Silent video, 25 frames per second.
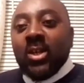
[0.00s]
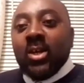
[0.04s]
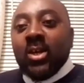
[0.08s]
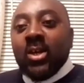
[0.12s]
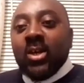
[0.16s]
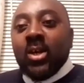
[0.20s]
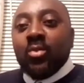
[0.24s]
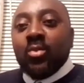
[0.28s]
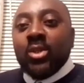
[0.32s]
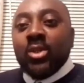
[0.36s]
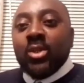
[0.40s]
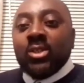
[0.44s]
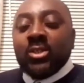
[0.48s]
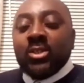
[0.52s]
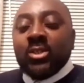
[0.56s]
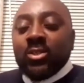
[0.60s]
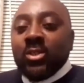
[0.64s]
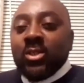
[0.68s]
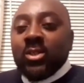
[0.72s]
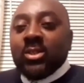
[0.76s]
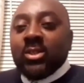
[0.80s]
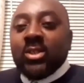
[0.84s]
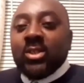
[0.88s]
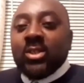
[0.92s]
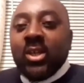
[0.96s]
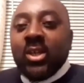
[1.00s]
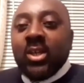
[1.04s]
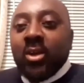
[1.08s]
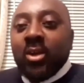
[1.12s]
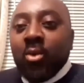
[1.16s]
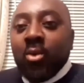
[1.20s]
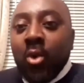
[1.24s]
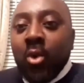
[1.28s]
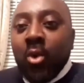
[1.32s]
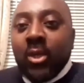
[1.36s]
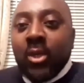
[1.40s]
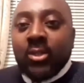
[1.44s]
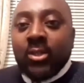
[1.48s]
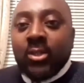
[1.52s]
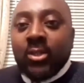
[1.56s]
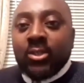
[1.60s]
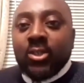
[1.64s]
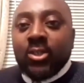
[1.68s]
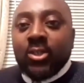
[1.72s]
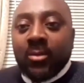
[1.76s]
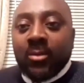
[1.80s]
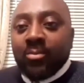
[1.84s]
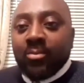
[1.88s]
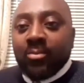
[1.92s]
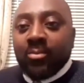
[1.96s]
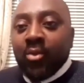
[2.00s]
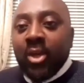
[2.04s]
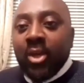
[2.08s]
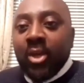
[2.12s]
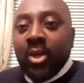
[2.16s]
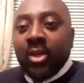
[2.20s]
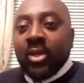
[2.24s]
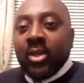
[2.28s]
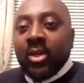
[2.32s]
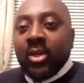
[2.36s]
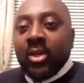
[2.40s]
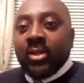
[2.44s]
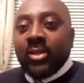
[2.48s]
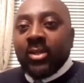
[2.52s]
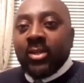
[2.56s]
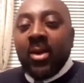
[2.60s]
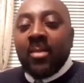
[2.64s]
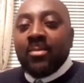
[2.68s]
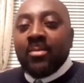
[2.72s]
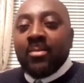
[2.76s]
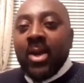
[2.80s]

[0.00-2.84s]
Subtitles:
We're just going to take a quick short break and come